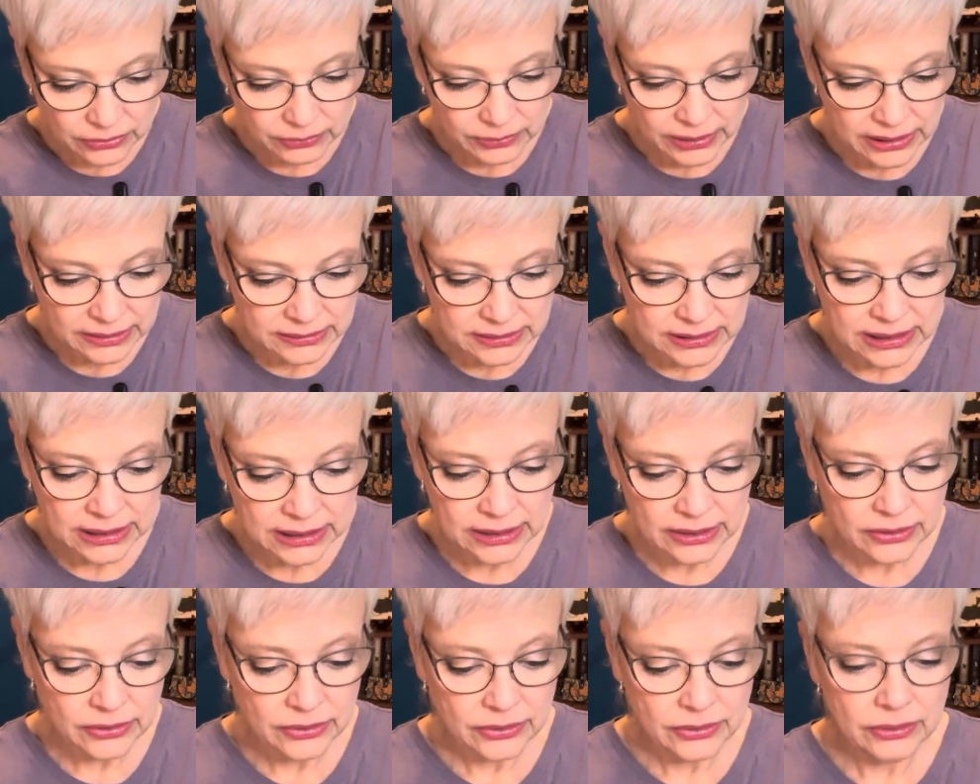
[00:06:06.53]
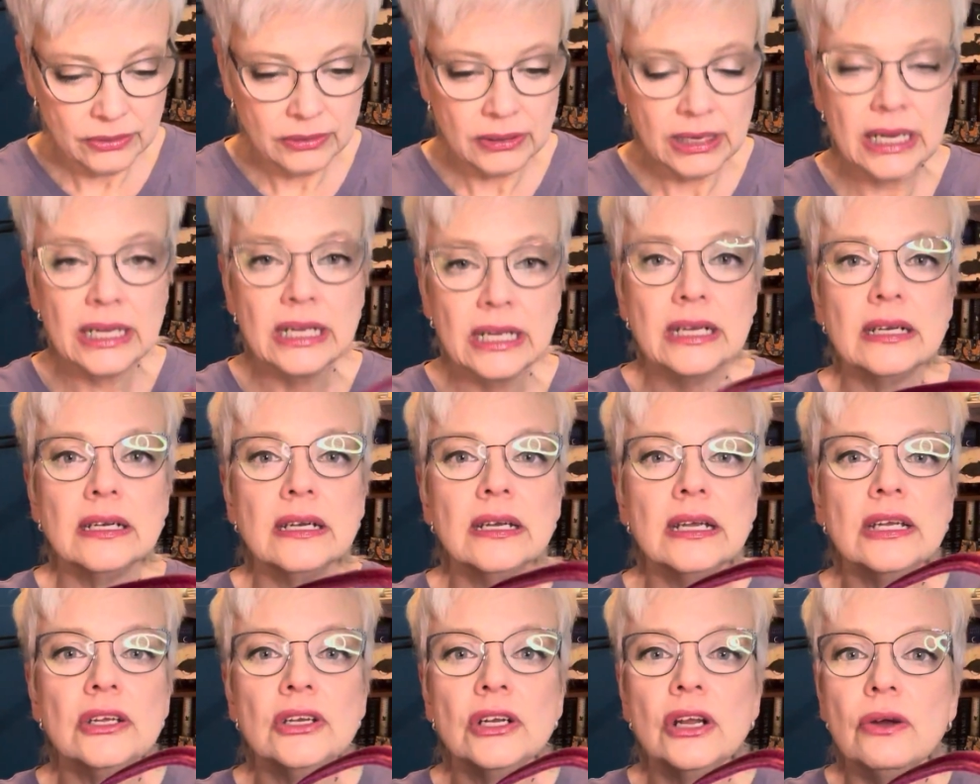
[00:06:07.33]
around in here,
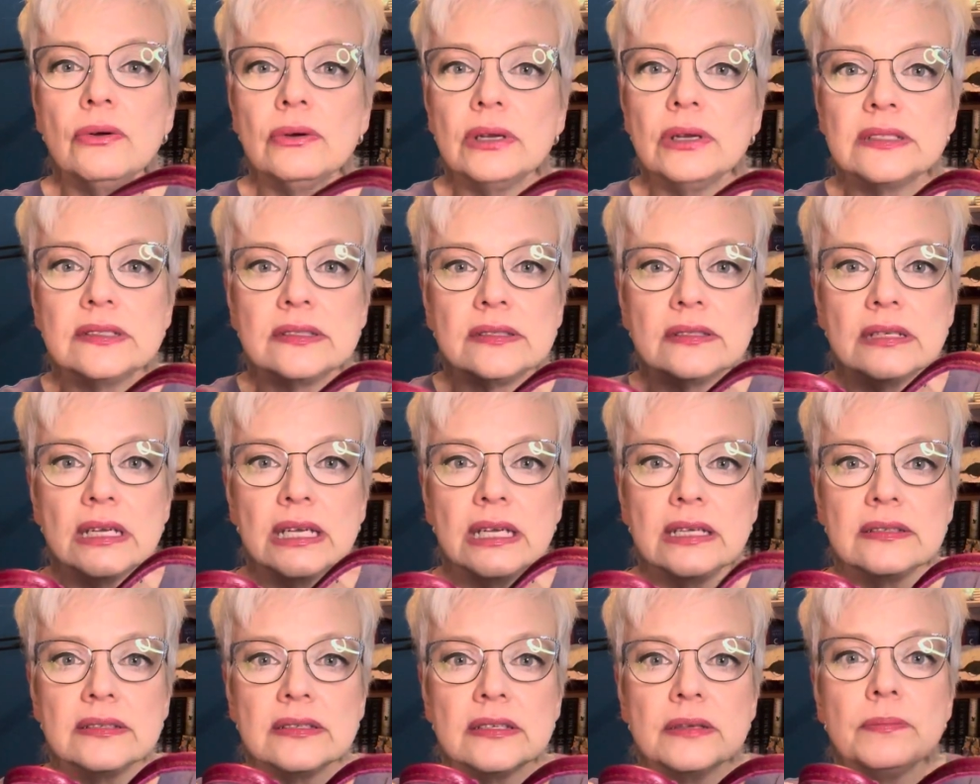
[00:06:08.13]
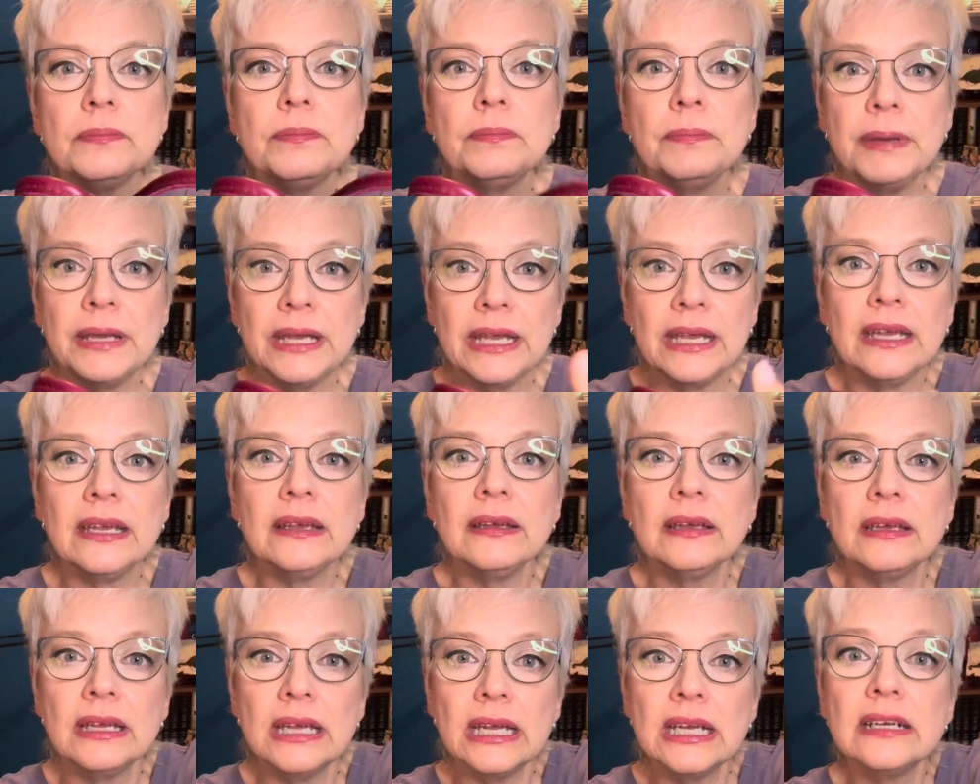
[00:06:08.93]
and you know, it
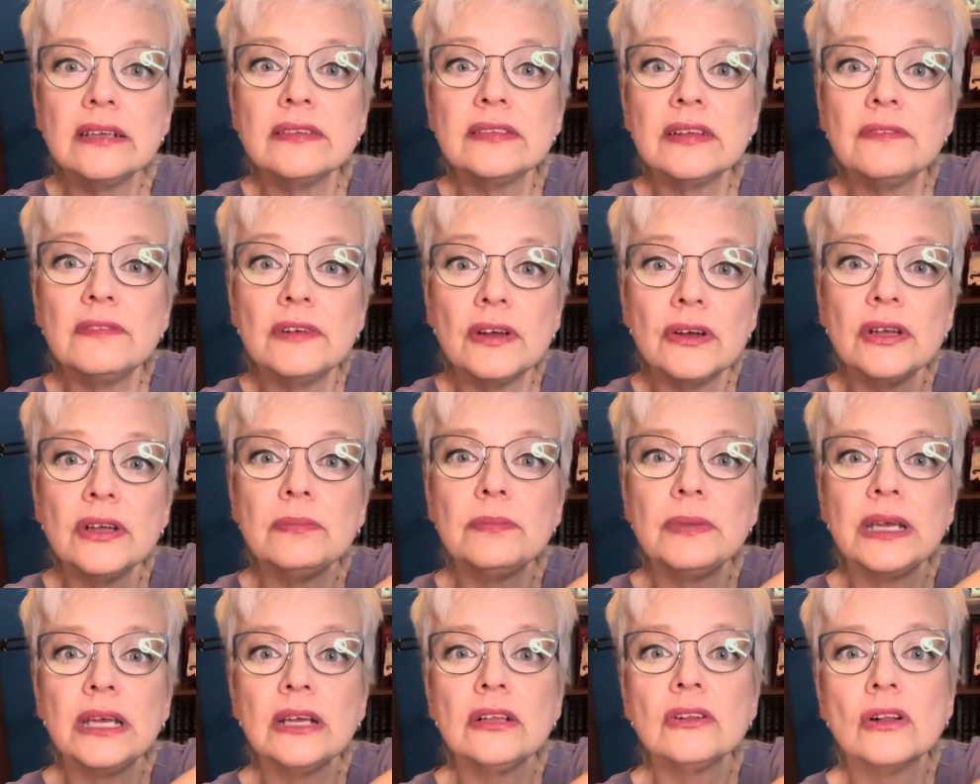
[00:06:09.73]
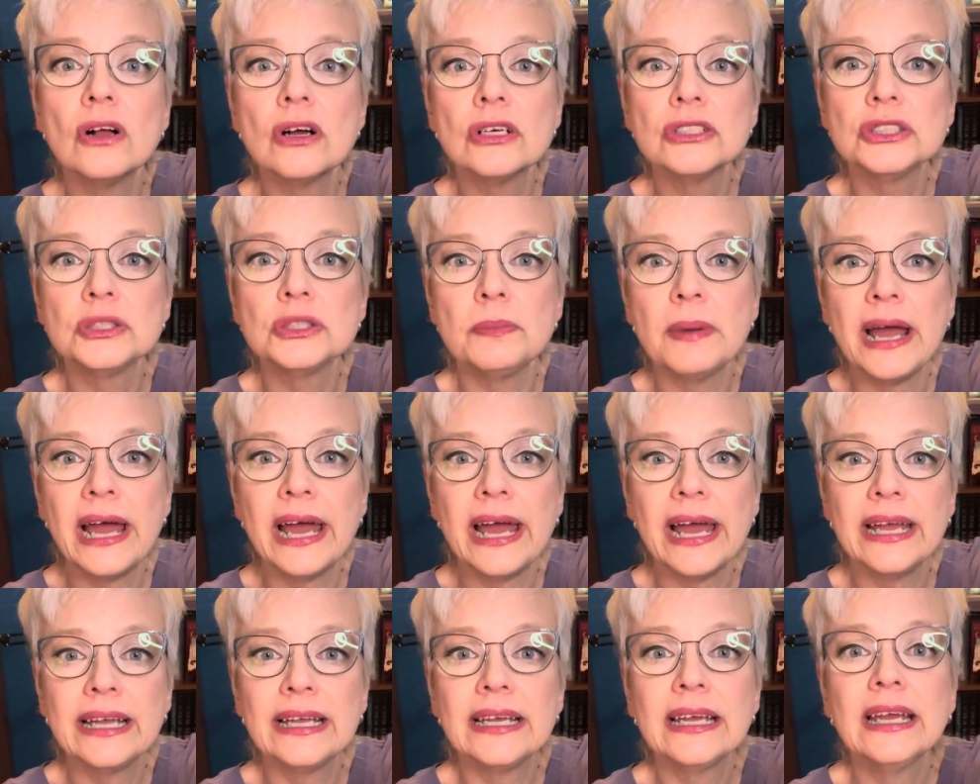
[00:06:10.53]
is a very big, large
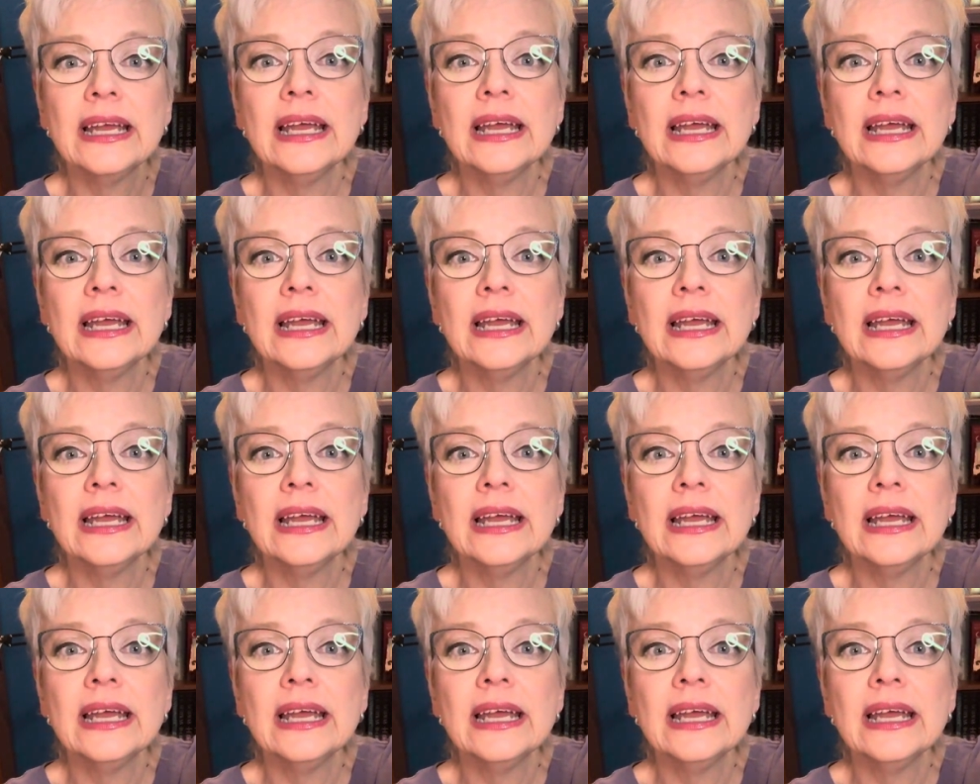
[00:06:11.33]
bag,